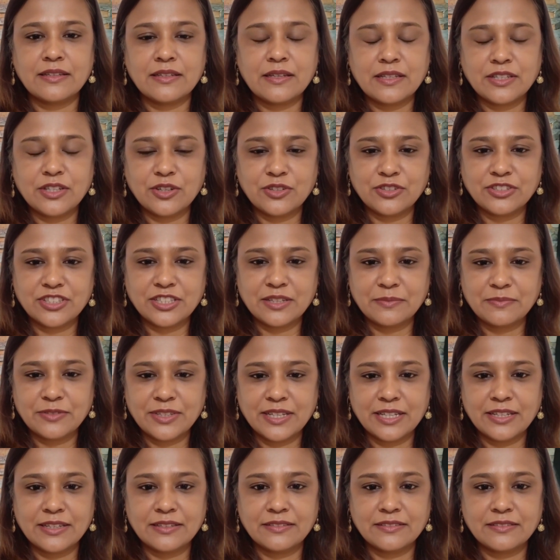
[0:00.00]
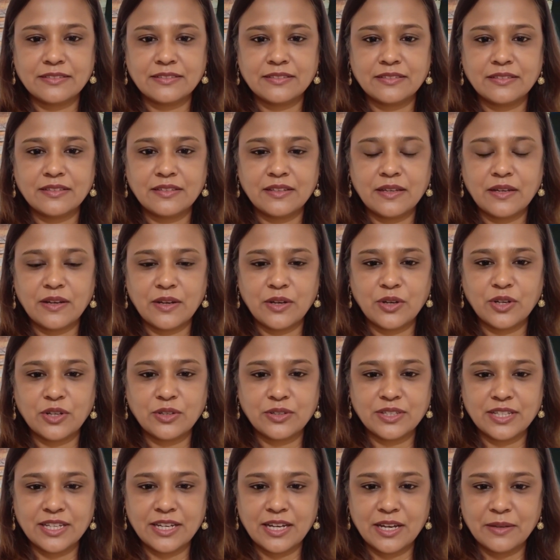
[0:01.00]
Do something.
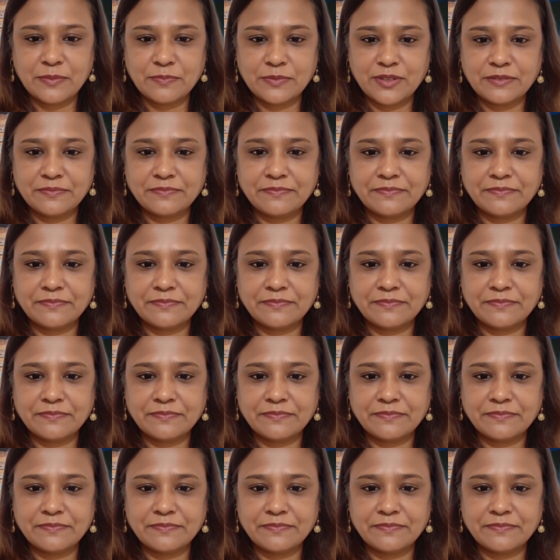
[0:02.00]
Hurry up."